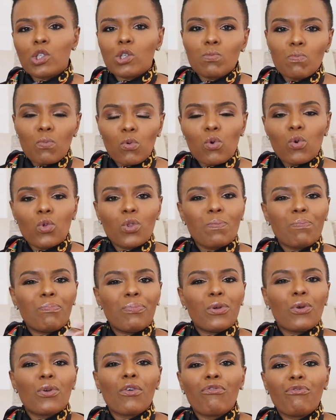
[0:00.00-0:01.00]
smooth,
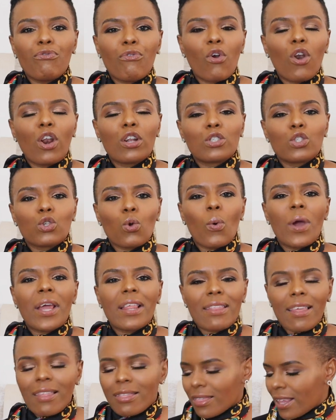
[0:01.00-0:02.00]
beautiful,
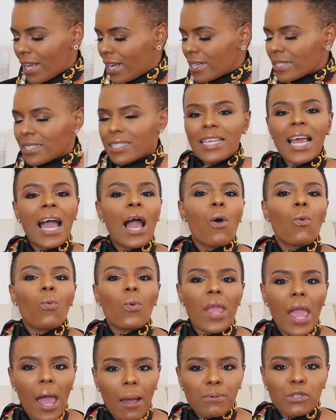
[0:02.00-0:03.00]
doing the things.
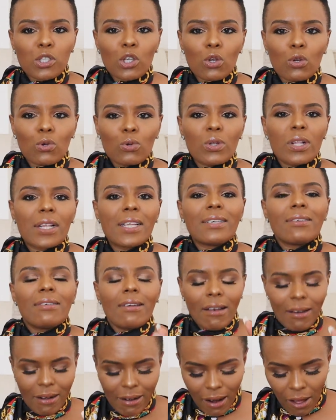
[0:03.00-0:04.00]
We absolutely
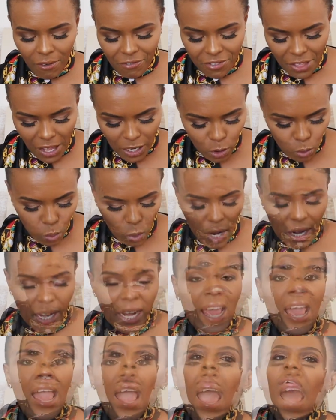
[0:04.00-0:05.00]
love that one.
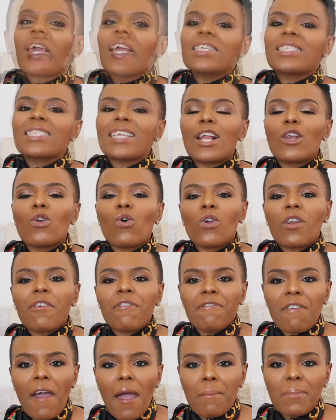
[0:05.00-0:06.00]
Then from the Estée Lauder
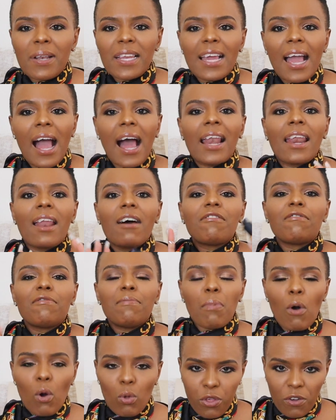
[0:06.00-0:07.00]
family, I love
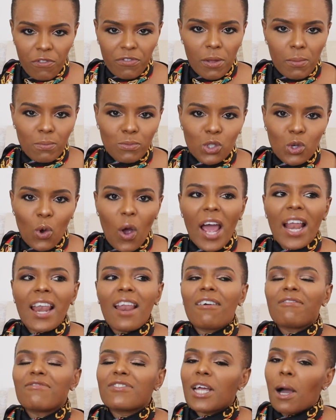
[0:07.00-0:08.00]
both of them. So I
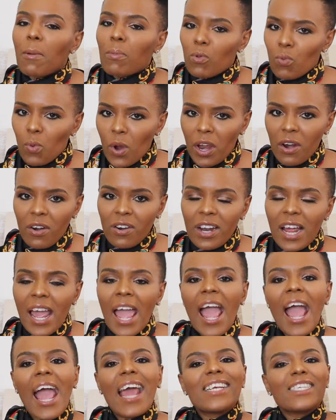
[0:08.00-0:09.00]
love Double Wear
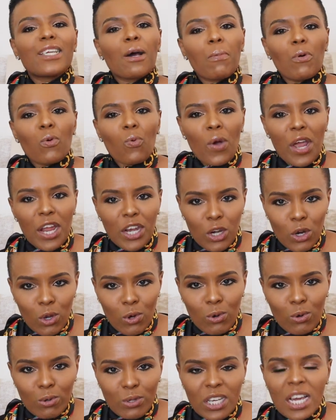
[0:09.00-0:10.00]
and Double Wear
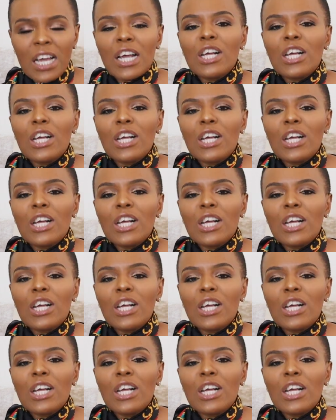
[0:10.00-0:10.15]
Nude.